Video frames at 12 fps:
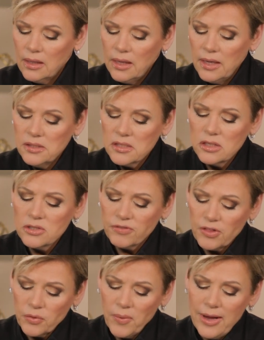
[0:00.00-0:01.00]
He says,
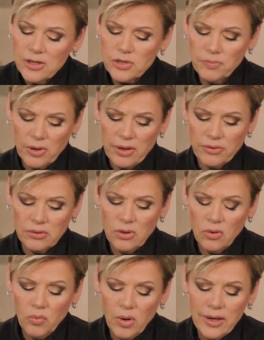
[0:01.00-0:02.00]
For the rest, brethren,
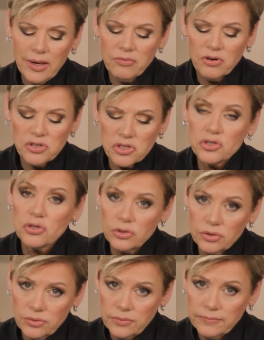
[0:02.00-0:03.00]
whatever is
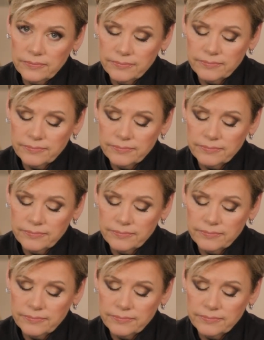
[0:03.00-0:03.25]
true,